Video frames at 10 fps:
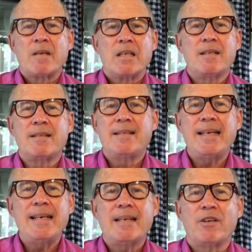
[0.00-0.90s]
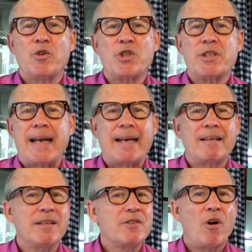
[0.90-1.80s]
to see and understand
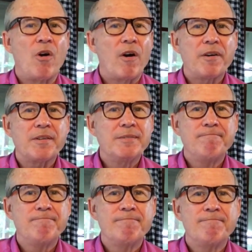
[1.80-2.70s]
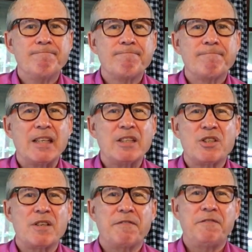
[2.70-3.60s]
his heart and
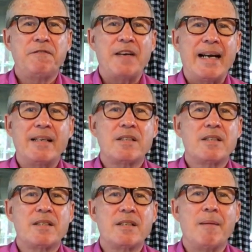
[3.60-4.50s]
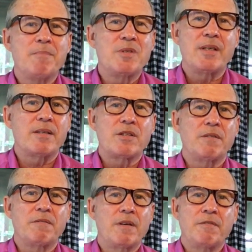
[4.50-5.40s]
just to find some sense
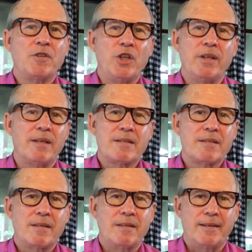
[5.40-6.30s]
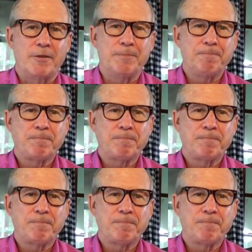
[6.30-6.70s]
of, of goodness there.